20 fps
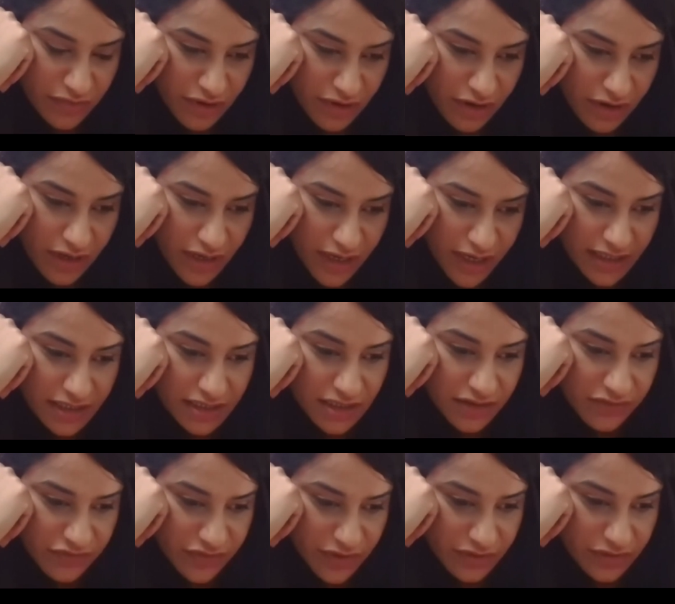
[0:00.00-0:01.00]
are
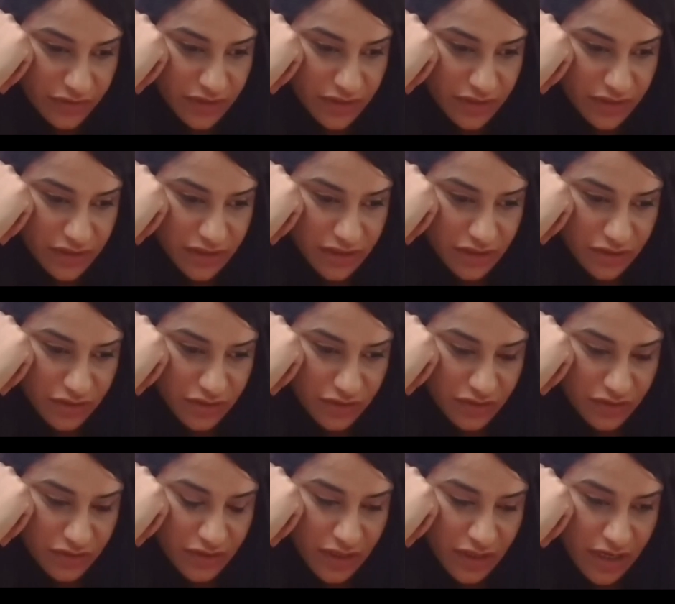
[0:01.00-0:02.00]
laser focused
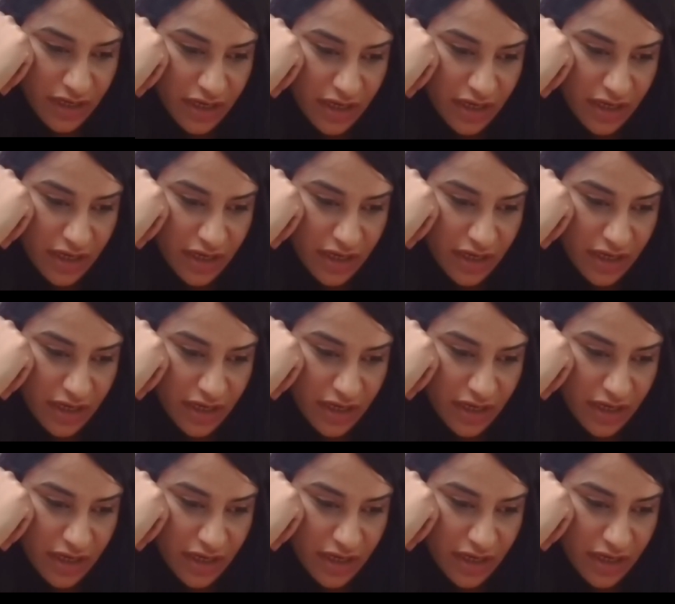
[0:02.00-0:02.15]
on